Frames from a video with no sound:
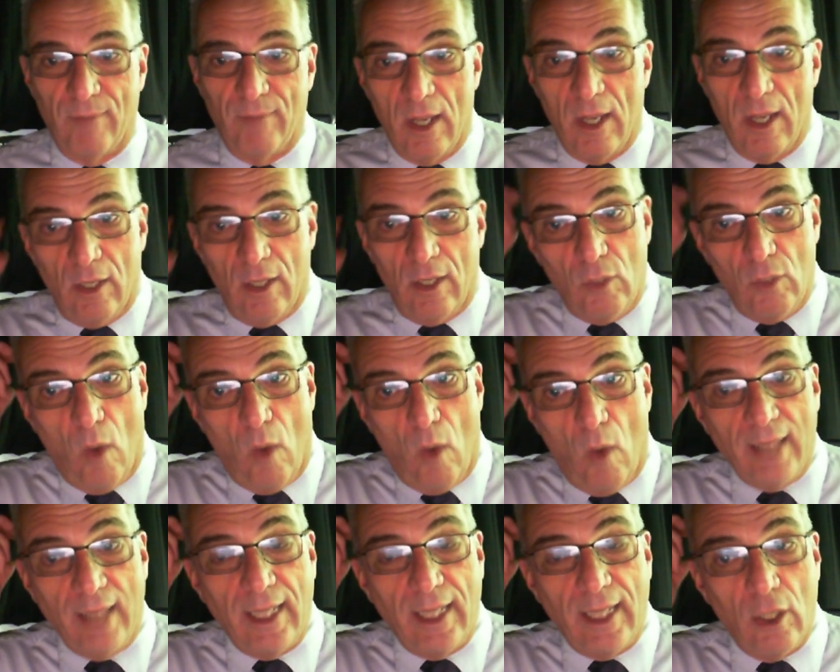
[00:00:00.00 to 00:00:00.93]
You want the
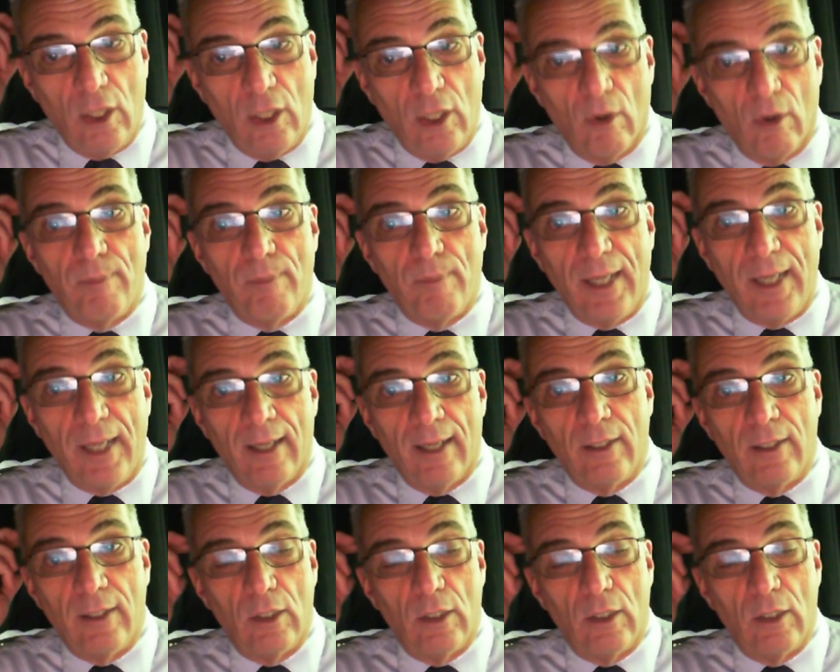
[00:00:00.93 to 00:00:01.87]
European,
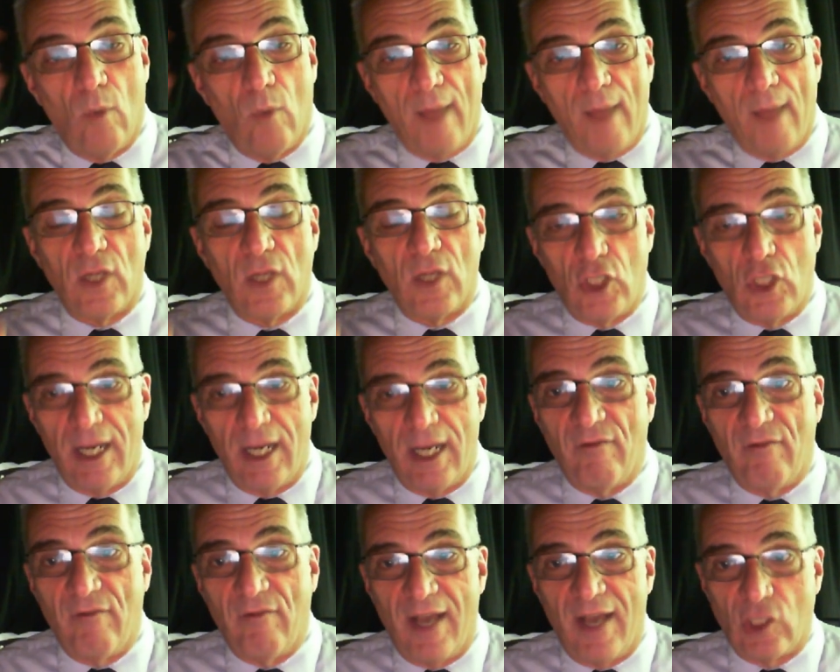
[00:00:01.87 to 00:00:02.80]
you want the G F
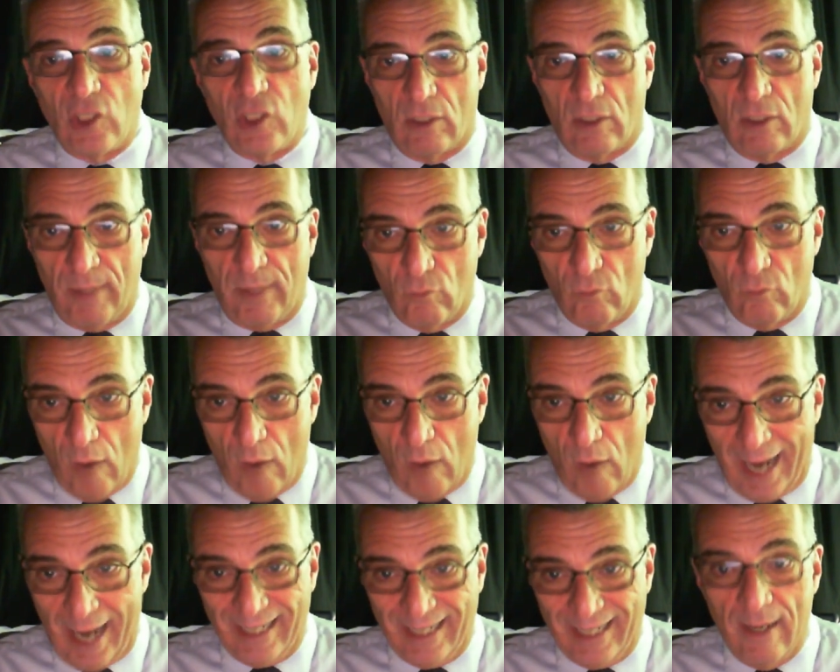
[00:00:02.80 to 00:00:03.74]
S to be right